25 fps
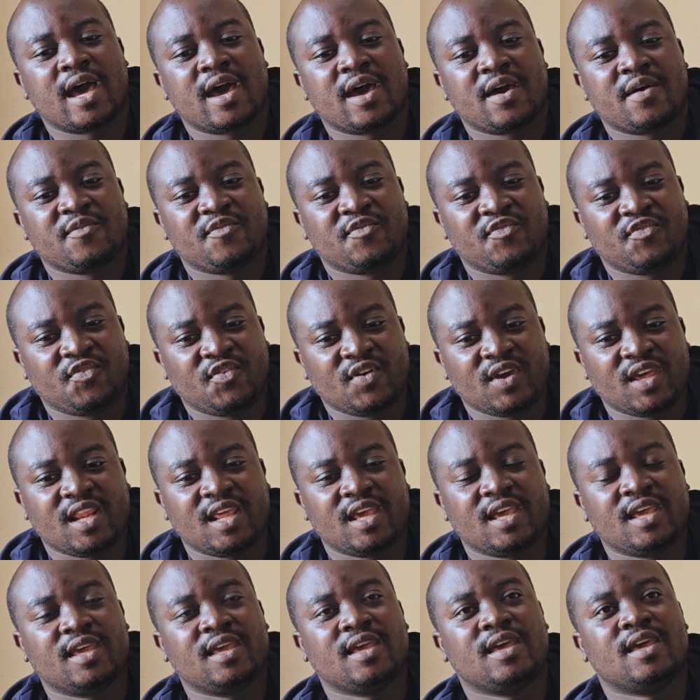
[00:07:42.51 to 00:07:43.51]

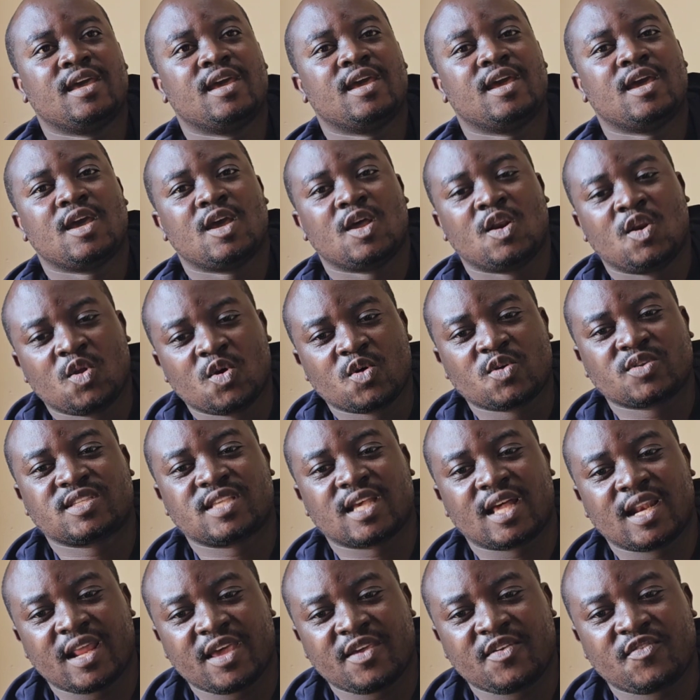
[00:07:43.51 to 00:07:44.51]
very low
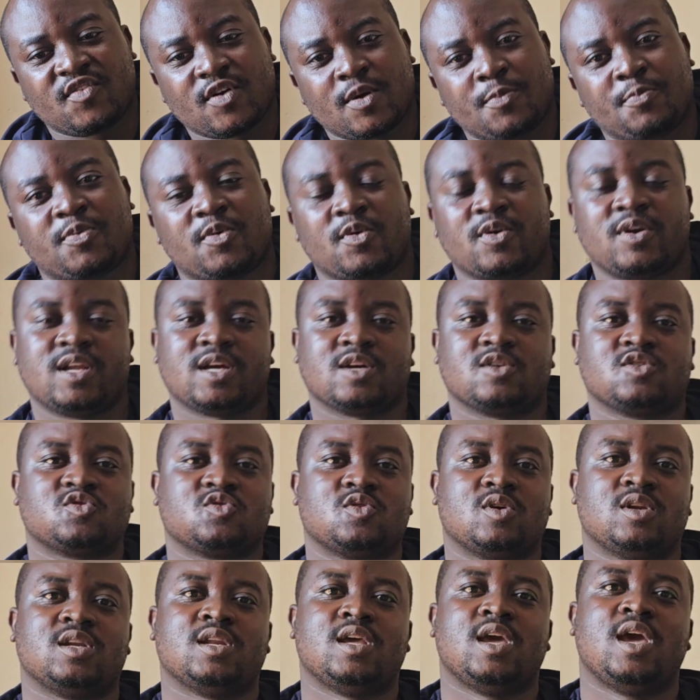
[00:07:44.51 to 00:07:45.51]
saliva
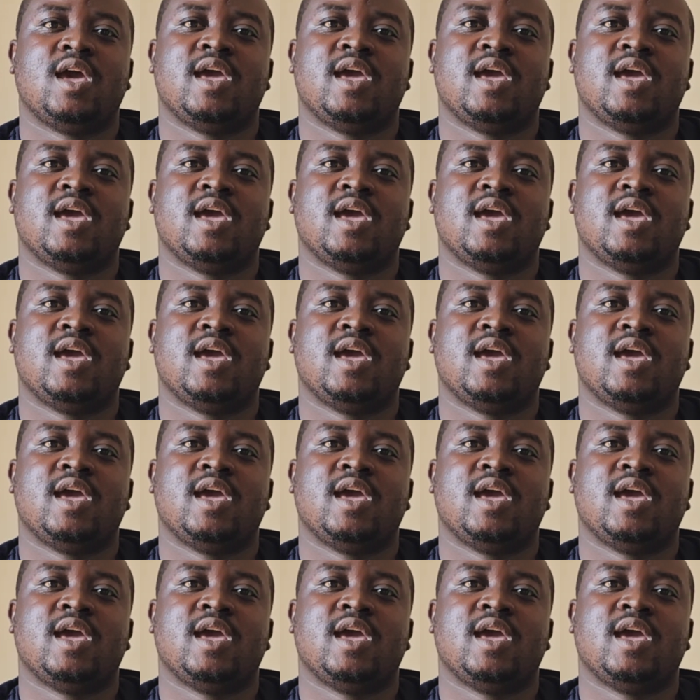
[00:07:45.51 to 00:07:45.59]
production.